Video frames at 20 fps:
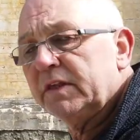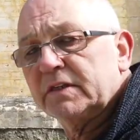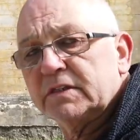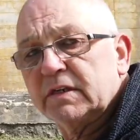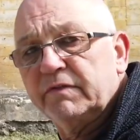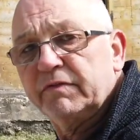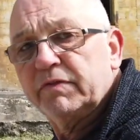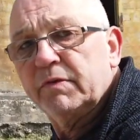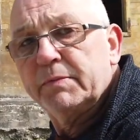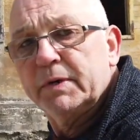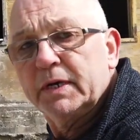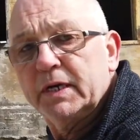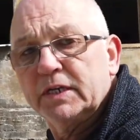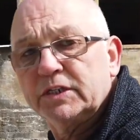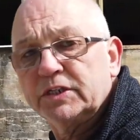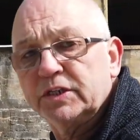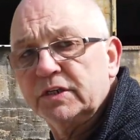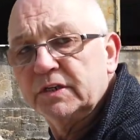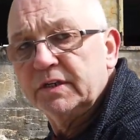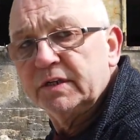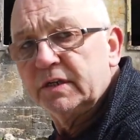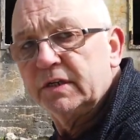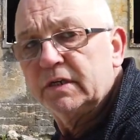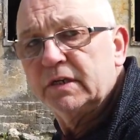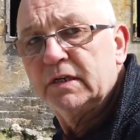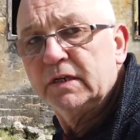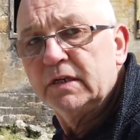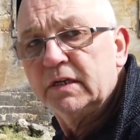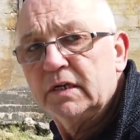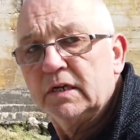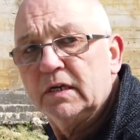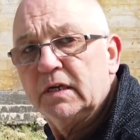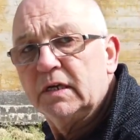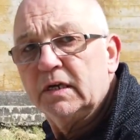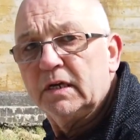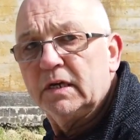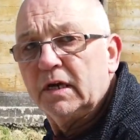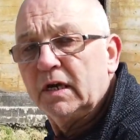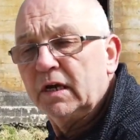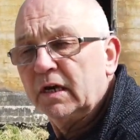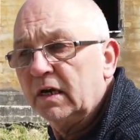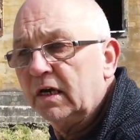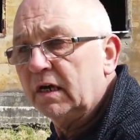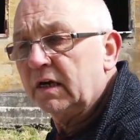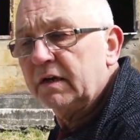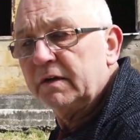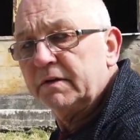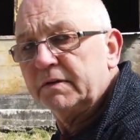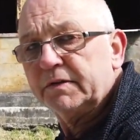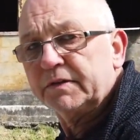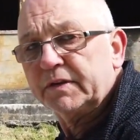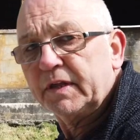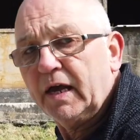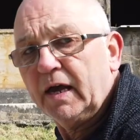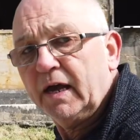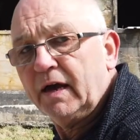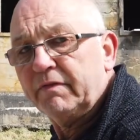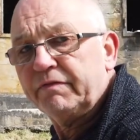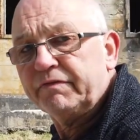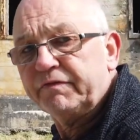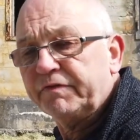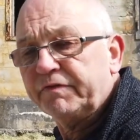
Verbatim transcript: there's information uh, that I've